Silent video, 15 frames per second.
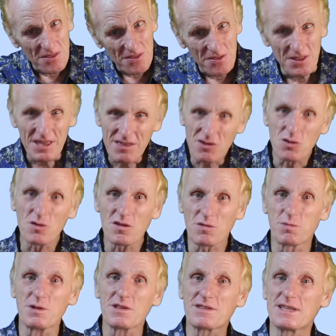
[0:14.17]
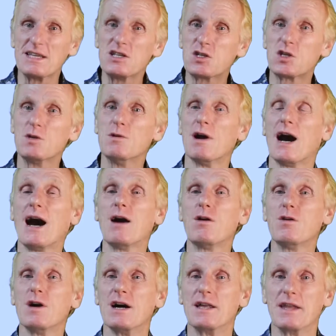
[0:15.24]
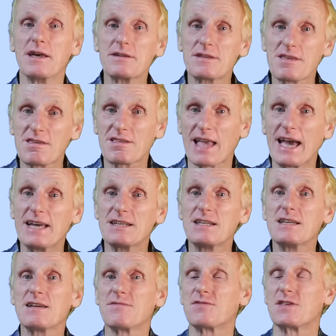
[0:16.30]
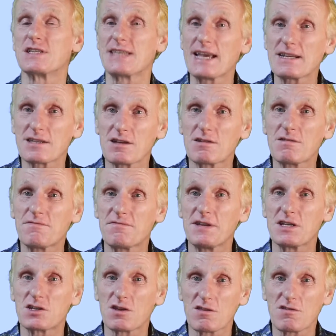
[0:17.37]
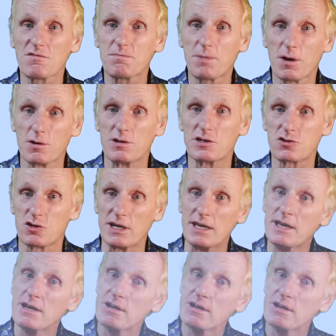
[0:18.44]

This course will teach you how an understanding of the technical features of poetry,